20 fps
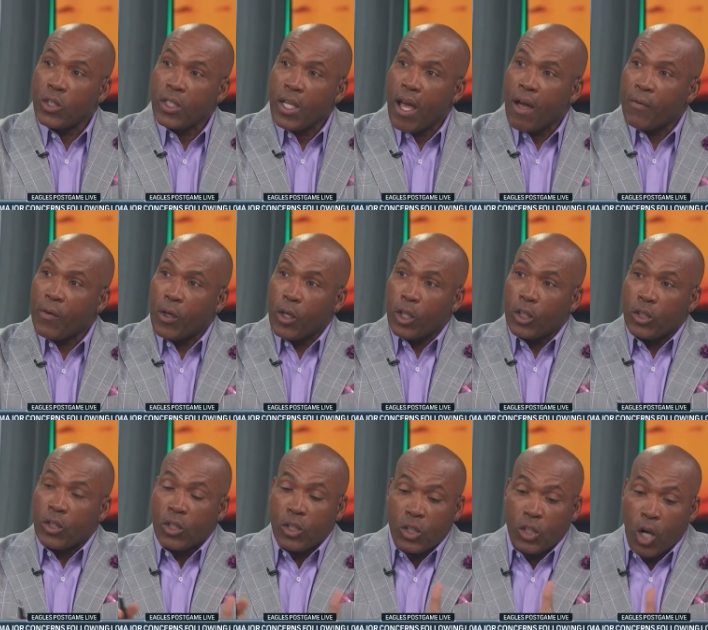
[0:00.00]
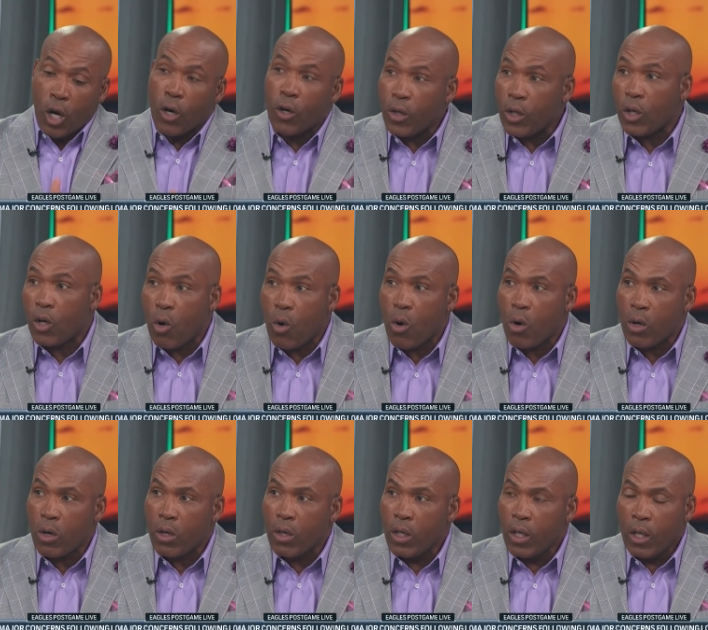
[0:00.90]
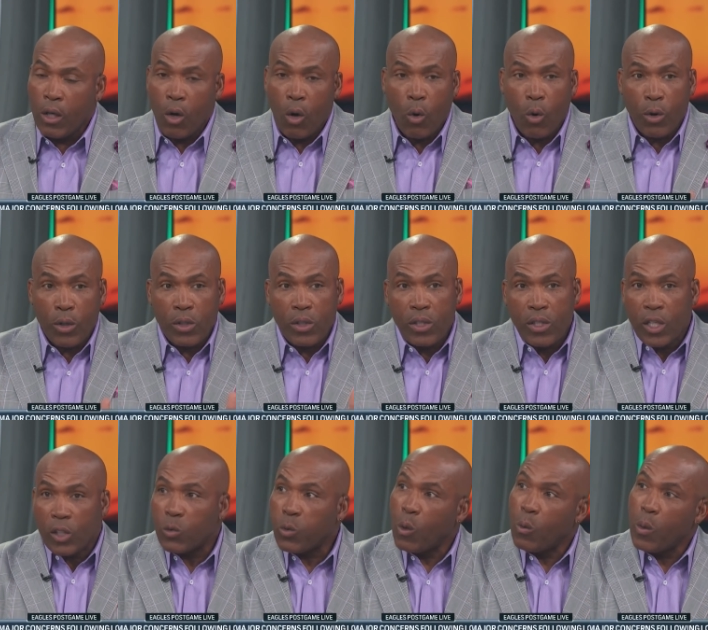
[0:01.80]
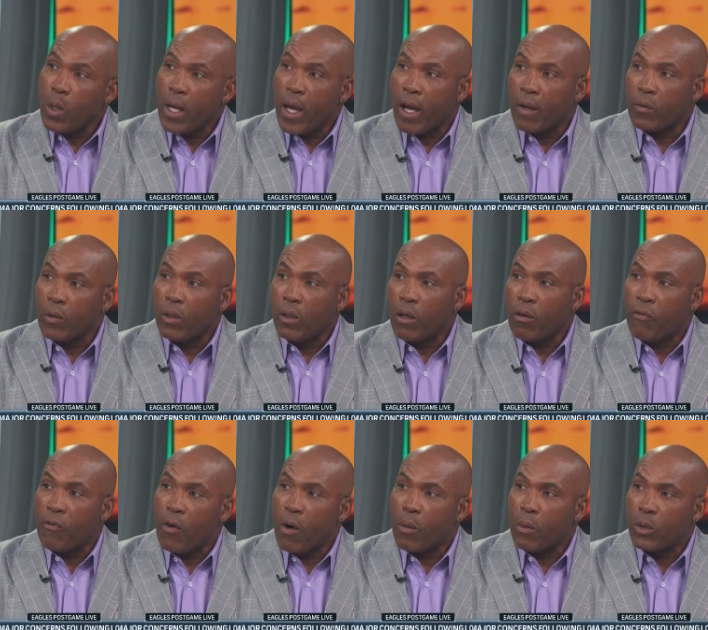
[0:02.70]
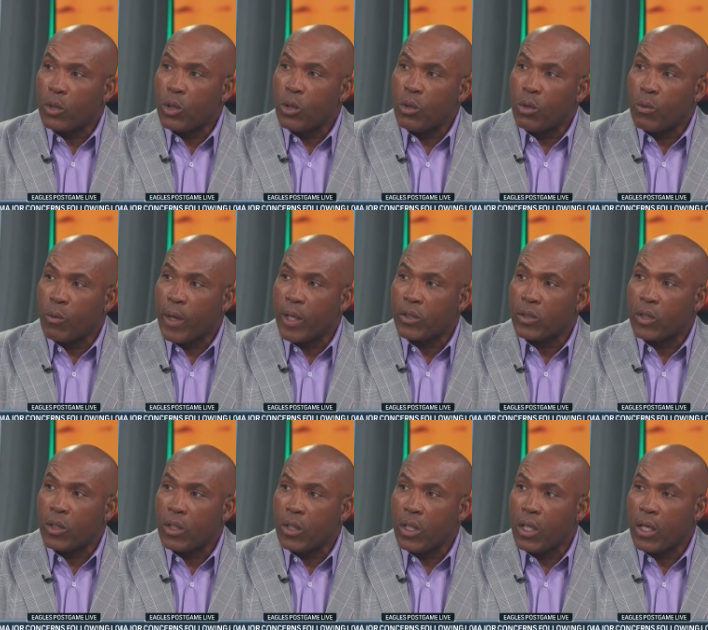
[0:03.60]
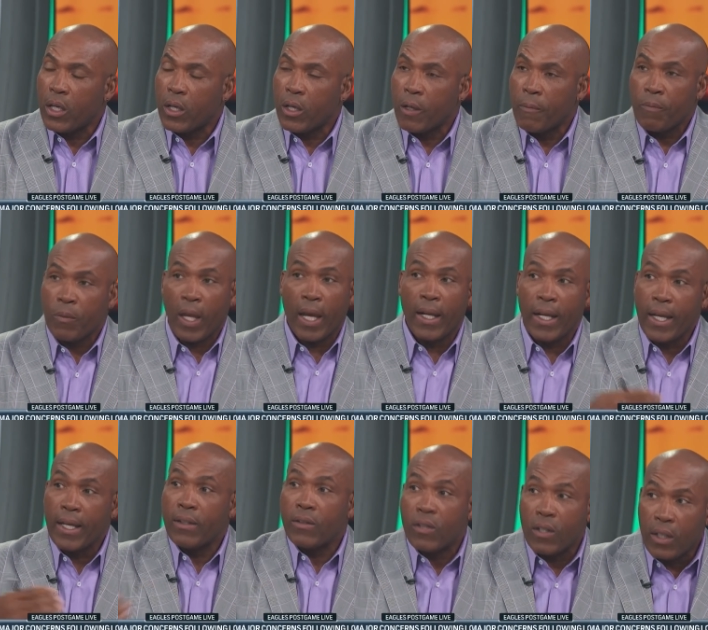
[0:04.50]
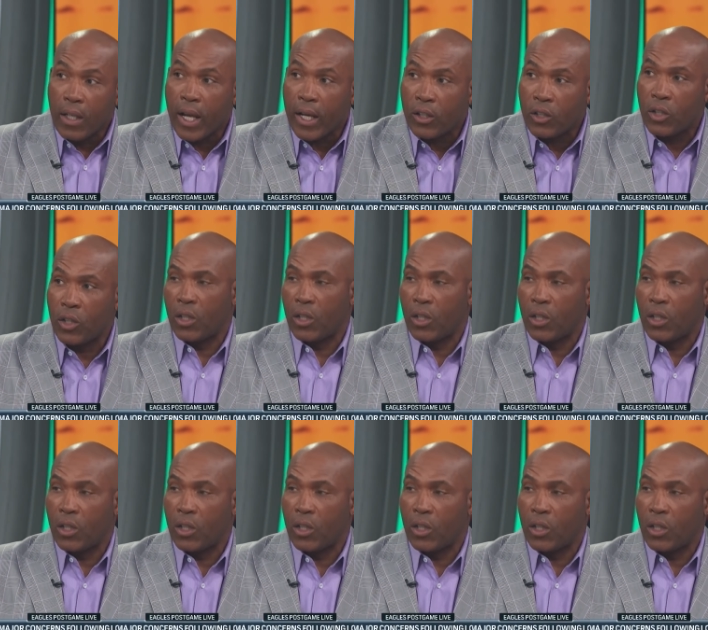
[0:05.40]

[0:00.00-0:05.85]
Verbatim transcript: staff going to turn the corner, or is this what we have to look forward to the rest of the year and into next